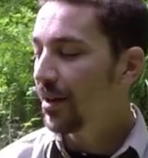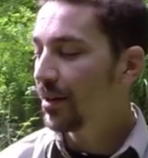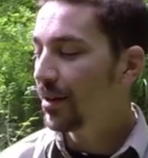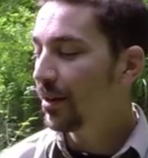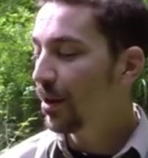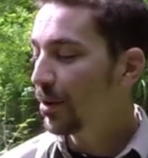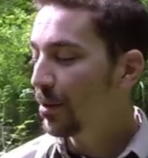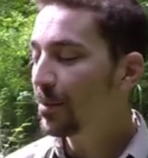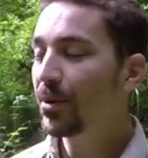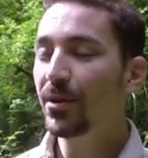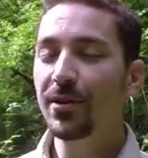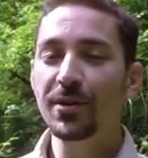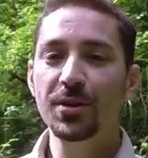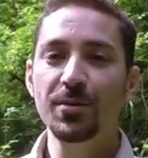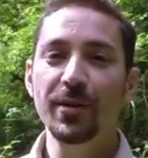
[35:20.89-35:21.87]
And a lot of the
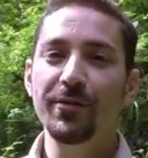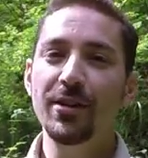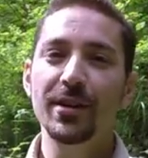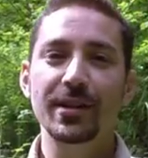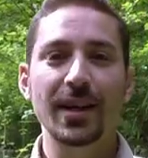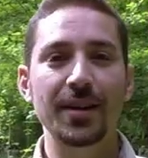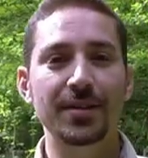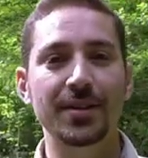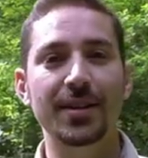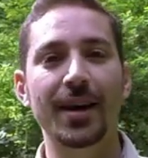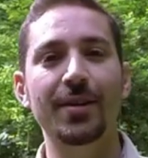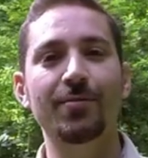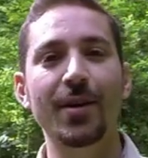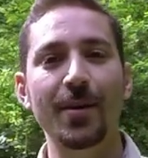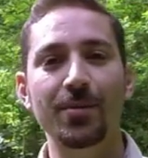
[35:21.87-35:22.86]
products we've looked at
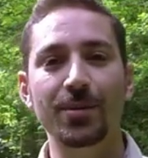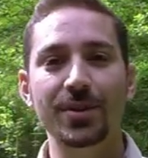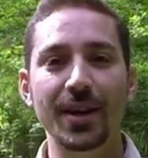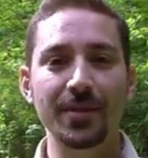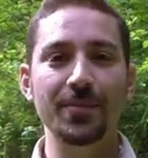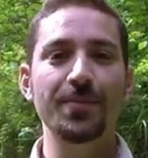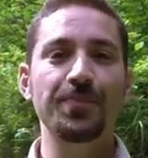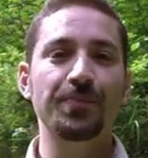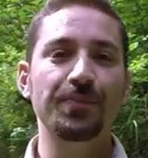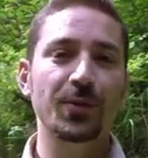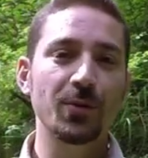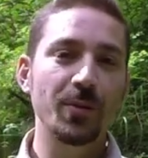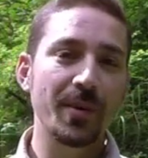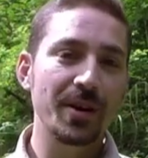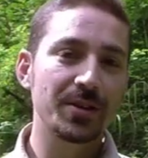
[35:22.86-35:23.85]
today represent
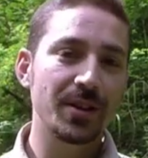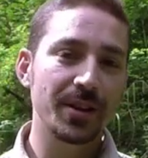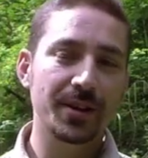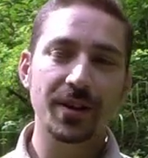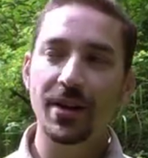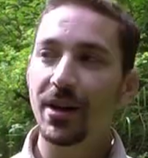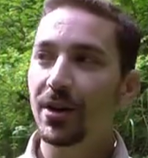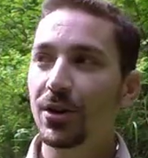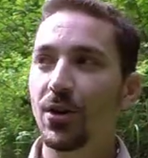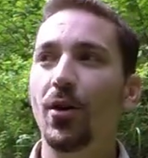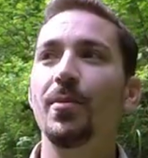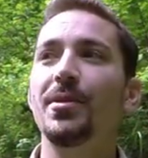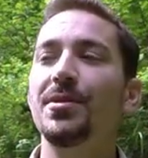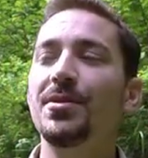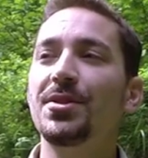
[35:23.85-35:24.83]
almost like a
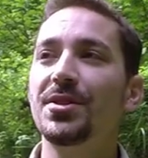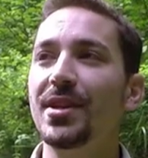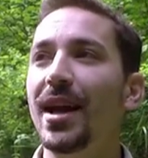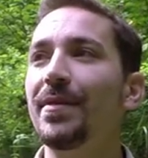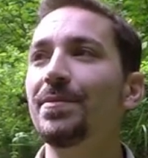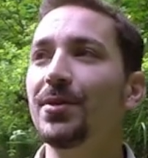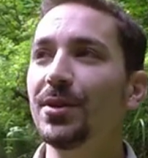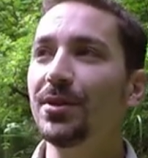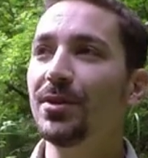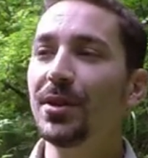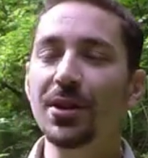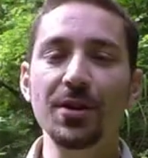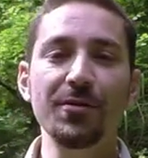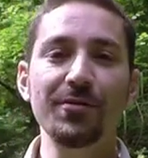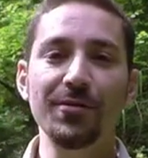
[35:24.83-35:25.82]
common standard
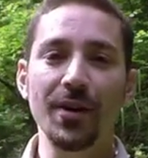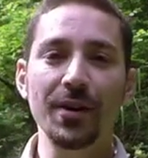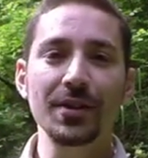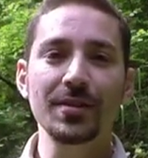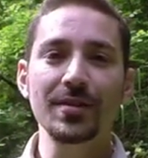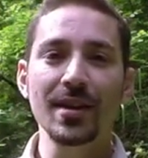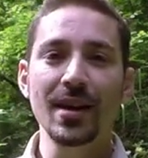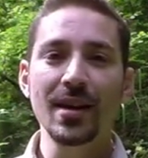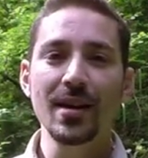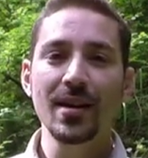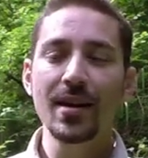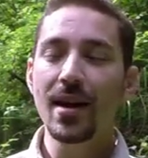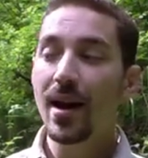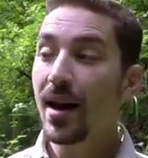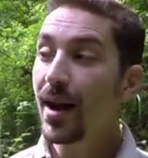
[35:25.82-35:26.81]
that you find
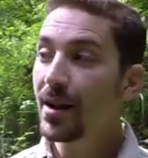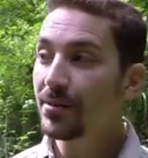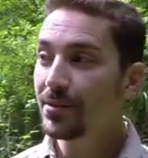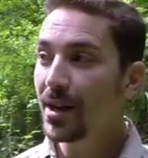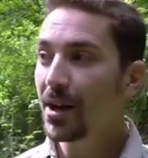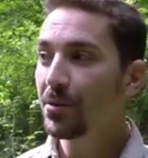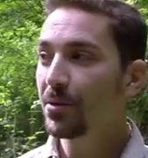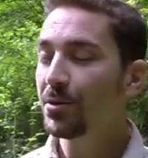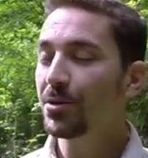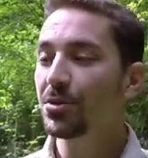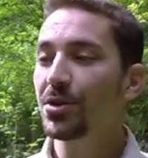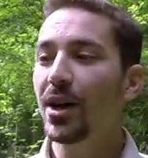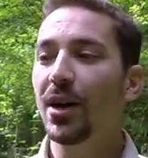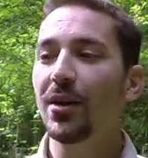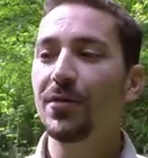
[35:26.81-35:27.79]
out there on the
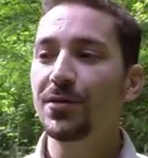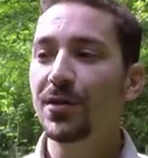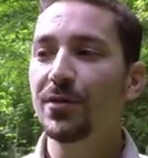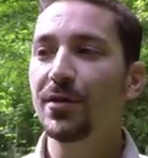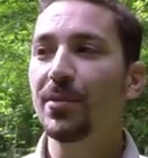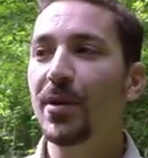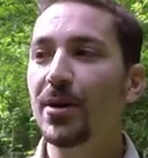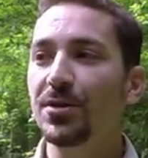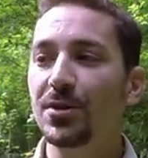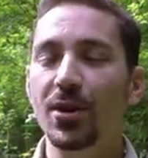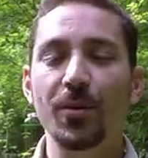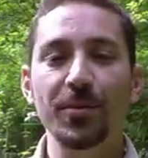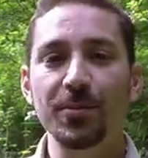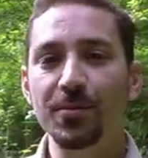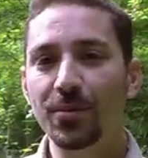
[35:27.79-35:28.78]
shelves of the most
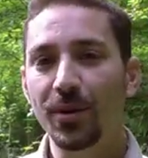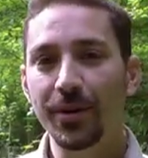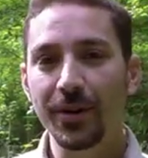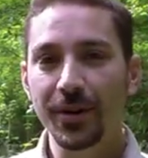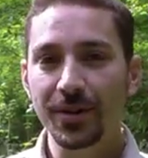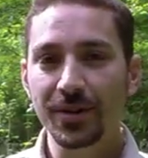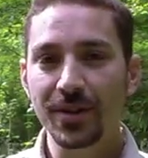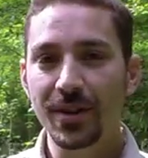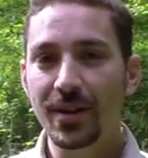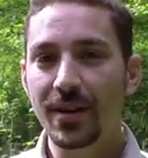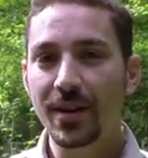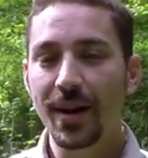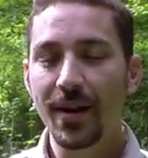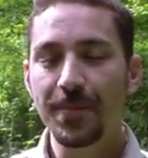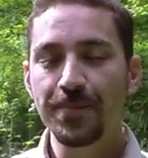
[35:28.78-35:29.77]
common products that you
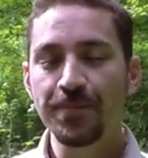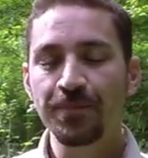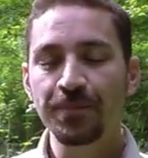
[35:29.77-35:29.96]
get.